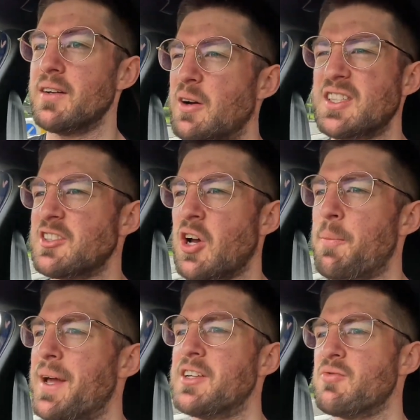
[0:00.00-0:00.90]
I would say
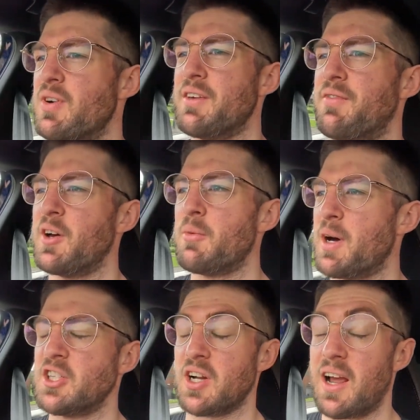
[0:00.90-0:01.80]
top end didn't really feel
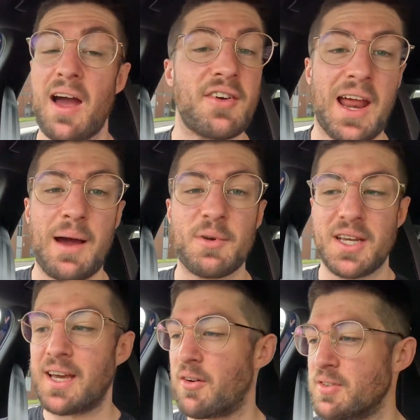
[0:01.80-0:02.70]
much. Like, I haven't hammered
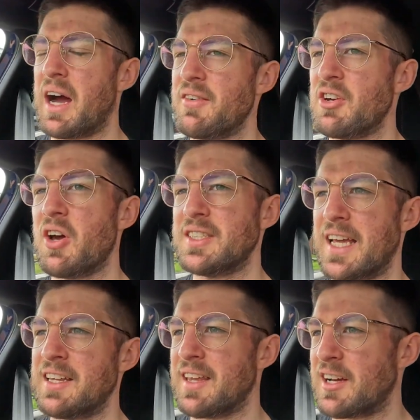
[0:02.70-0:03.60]
it yet, obviously. I haven't noticed
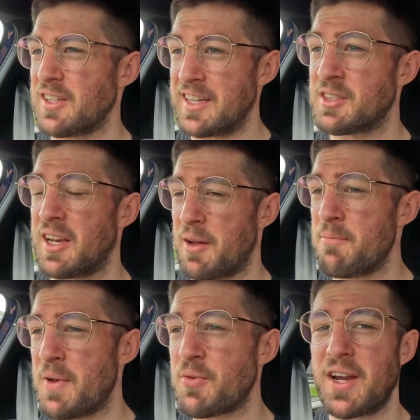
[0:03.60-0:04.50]
anything else. It's like
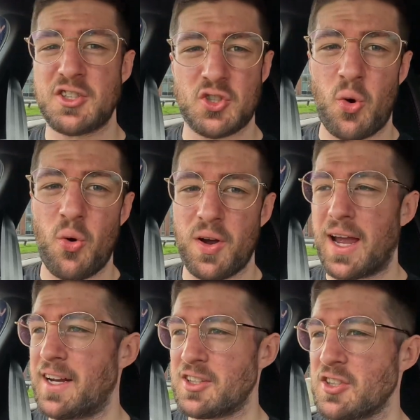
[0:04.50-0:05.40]
mid-range torque,
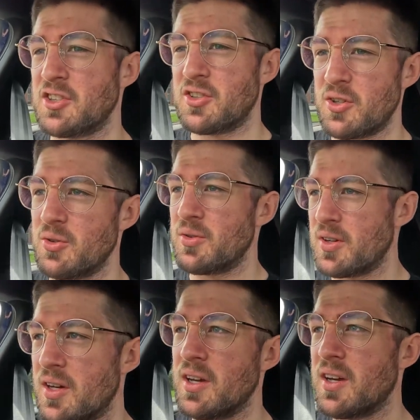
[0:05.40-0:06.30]
and it doesn't do,
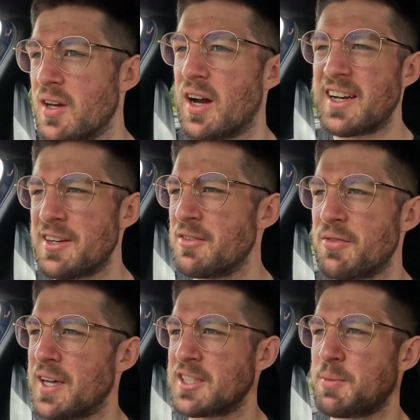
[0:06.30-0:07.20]
I
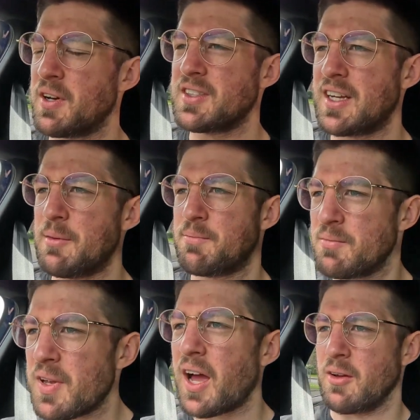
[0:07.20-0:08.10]
didn't experience any
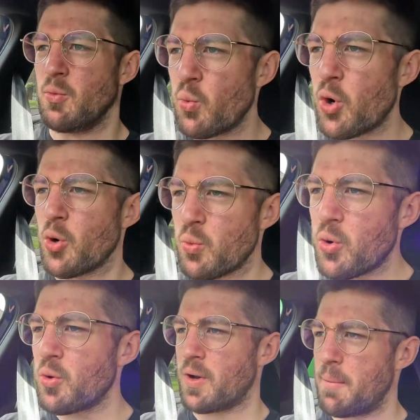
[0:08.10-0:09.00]
like whoa,
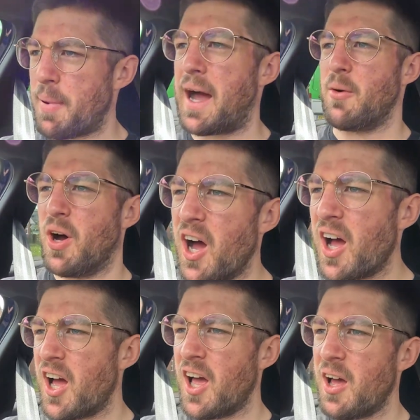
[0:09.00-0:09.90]
whoa, like power
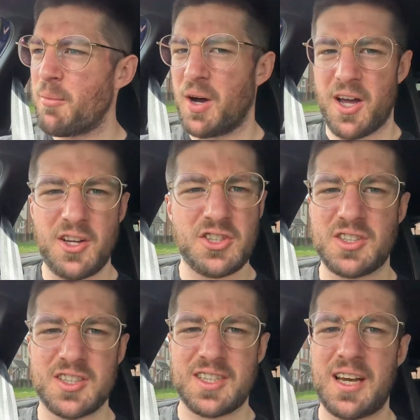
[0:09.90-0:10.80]
by it,
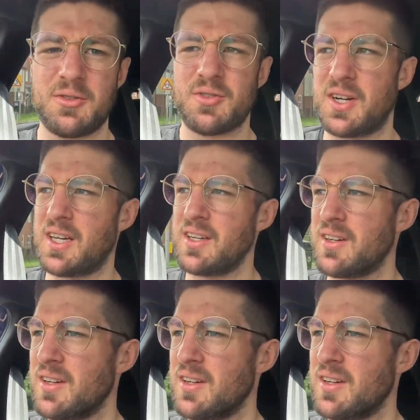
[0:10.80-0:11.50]
just the sound really.